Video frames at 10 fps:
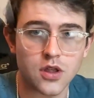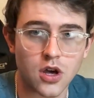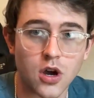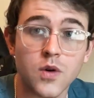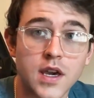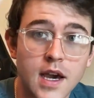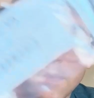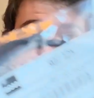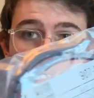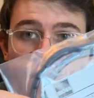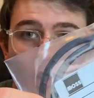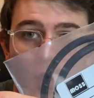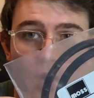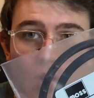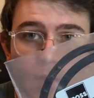the OEM
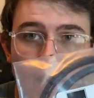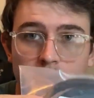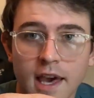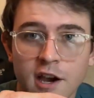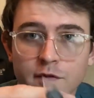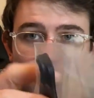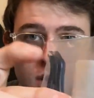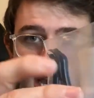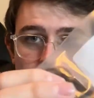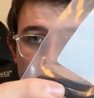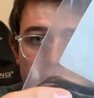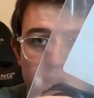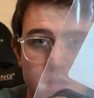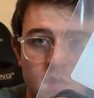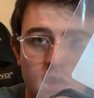oil pan half moon
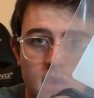gaskets.